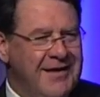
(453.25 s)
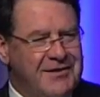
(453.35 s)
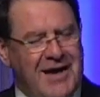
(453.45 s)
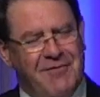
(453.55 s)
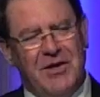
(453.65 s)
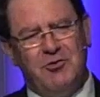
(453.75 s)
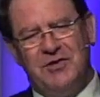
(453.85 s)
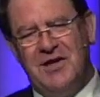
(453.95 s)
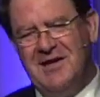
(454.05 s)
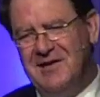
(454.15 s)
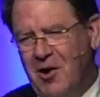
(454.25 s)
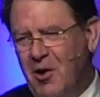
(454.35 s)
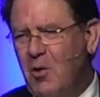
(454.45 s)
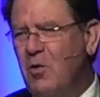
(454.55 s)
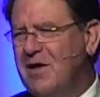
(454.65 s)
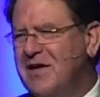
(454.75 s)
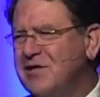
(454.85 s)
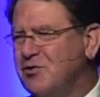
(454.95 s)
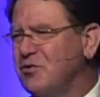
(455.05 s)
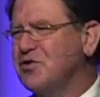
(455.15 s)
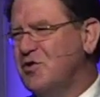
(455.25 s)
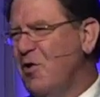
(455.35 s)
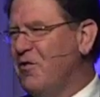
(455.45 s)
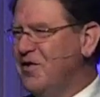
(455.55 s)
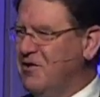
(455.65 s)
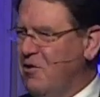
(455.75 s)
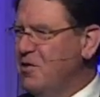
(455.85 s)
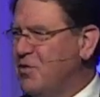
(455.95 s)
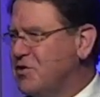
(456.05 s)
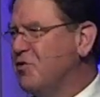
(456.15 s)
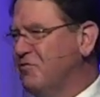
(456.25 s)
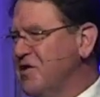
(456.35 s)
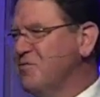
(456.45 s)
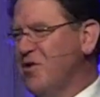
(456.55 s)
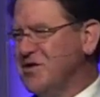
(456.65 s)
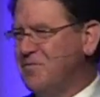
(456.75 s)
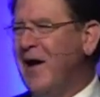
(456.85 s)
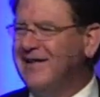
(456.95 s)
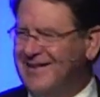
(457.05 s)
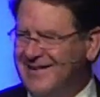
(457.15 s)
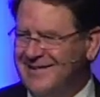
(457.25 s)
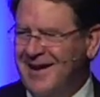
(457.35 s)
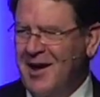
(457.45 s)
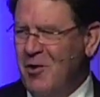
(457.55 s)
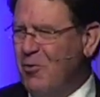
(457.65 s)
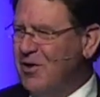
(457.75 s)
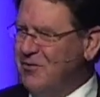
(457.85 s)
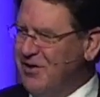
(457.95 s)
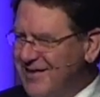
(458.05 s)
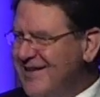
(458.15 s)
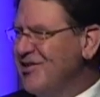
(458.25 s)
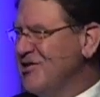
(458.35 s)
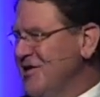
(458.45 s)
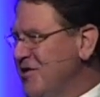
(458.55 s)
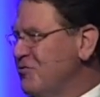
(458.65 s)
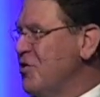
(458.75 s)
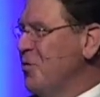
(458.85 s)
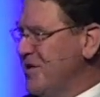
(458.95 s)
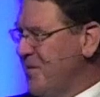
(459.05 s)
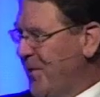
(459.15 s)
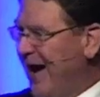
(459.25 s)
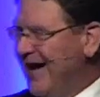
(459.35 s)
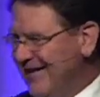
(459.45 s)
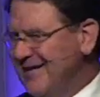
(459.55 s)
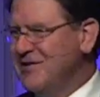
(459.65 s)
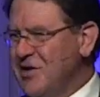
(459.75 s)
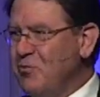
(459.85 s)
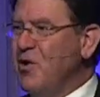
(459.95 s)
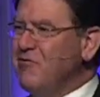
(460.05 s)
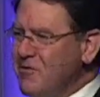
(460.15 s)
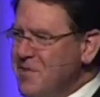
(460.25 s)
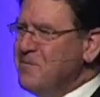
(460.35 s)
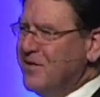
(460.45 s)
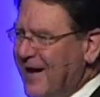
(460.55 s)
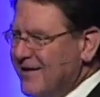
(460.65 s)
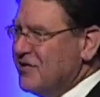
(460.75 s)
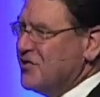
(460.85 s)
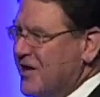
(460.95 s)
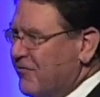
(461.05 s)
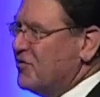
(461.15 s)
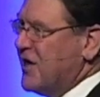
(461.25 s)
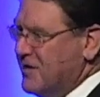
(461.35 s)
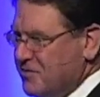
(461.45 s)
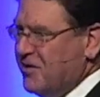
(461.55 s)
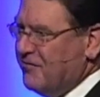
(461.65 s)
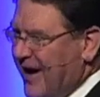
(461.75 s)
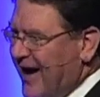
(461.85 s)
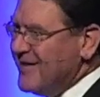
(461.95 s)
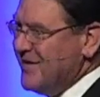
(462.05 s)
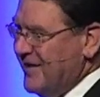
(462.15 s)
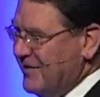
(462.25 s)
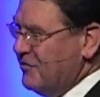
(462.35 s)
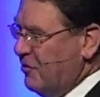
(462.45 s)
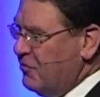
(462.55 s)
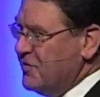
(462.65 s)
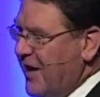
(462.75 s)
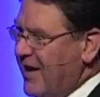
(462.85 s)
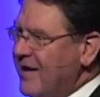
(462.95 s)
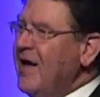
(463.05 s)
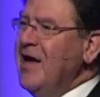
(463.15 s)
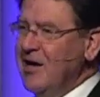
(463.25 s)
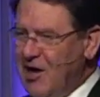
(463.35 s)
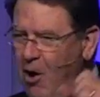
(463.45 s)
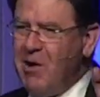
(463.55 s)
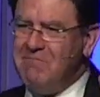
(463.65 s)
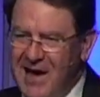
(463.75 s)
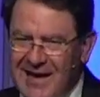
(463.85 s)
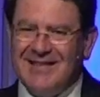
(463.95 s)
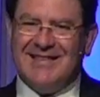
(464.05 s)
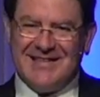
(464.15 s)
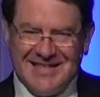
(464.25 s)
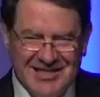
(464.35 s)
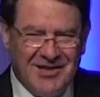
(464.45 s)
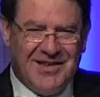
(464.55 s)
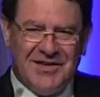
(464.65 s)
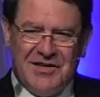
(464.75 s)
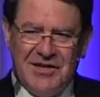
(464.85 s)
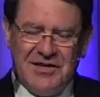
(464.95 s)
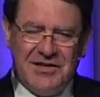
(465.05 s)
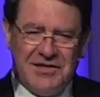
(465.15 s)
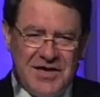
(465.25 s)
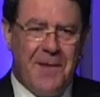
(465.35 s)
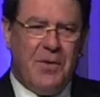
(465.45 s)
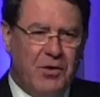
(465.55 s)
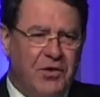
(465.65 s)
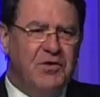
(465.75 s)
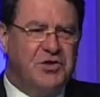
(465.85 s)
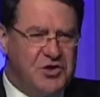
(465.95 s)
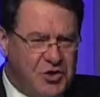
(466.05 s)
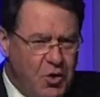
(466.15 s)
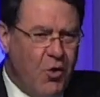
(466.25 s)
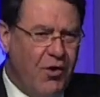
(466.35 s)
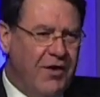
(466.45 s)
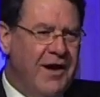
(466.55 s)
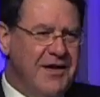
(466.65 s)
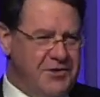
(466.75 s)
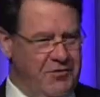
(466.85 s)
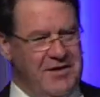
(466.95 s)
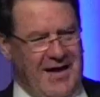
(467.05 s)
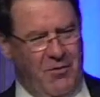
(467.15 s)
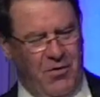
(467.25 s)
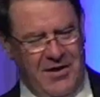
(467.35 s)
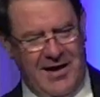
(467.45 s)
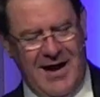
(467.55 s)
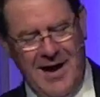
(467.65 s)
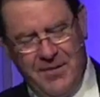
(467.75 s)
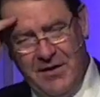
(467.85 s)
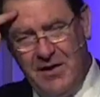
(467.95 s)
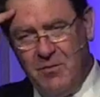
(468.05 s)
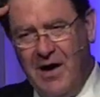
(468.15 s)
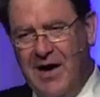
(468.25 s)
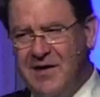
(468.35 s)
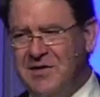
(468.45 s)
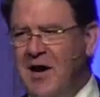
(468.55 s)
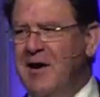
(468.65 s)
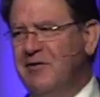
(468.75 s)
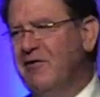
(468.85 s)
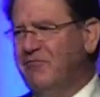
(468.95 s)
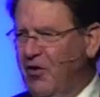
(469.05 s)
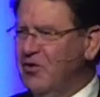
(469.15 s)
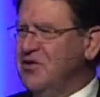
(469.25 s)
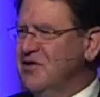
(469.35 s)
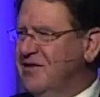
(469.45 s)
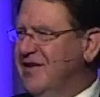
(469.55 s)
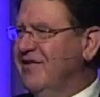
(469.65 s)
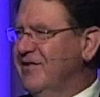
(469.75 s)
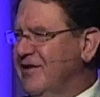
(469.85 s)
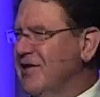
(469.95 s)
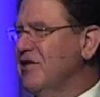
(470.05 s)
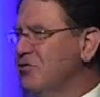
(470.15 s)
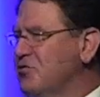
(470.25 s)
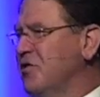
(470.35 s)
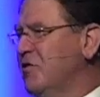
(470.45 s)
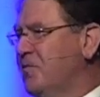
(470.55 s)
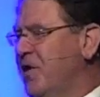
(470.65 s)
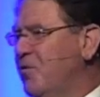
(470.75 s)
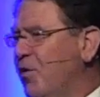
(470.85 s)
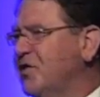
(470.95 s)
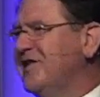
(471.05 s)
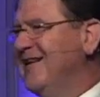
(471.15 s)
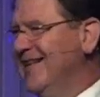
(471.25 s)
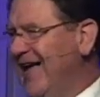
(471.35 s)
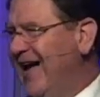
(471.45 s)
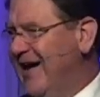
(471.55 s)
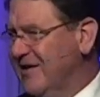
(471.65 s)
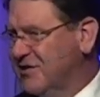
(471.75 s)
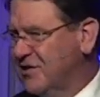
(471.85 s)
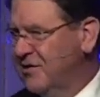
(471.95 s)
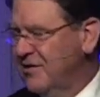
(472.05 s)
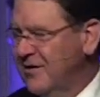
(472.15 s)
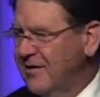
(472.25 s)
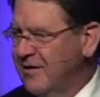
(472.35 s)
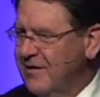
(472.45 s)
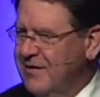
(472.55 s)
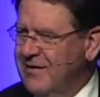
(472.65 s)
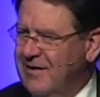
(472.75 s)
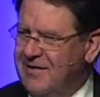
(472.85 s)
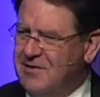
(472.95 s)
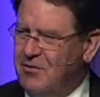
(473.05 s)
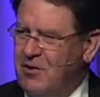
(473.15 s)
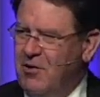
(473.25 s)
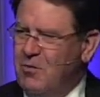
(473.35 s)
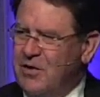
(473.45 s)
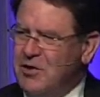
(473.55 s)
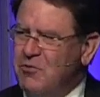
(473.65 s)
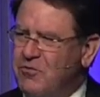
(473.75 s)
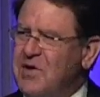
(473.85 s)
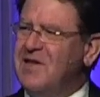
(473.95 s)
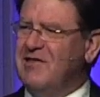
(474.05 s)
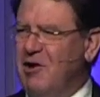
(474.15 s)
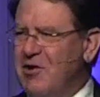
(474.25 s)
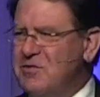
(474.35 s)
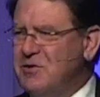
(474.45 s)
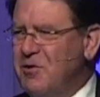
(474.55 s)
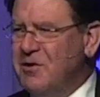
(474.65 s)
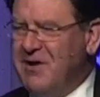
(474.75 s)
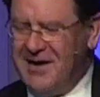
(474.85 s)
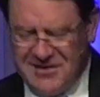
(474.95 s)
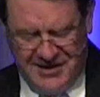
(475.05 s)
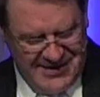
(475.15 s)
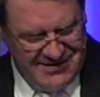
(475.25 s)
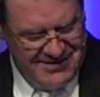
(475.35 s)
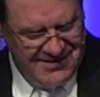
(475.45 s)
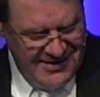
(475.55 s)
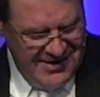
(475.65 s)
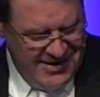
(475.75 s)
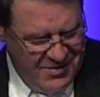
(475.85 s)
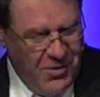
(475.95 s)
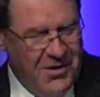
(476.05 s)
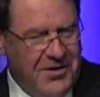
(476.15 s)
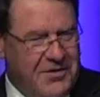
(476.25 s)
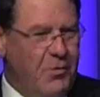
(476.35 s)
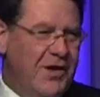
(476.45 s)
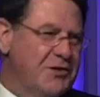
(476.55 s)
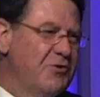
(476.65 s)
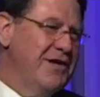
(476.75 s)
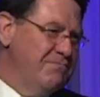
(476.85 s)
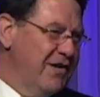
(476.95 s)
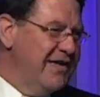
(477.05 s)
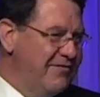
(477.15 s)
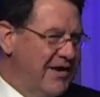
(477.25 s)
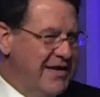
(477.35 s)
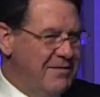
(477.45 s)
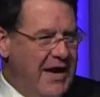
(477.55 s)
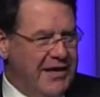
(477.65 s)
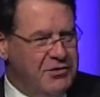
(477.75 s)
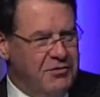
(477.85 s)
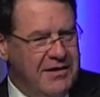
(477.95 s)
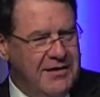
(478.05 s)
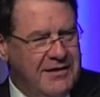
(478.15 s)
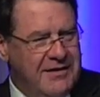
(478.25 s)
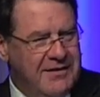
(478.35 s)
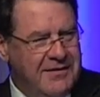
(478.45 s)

It's kind of interesting, in the whole Easter story, the only ones who really were expecting it were the religious leaders who went to Pilate and said, "We remember that deceiver said he was going to rise again the third day. Go and make the sepulcher sure so that that will not happen. Otherwise, the first delusion will be worse than the last." And so the only ones who really thought he was going to rise again were the ones who didn't believe in him, actually.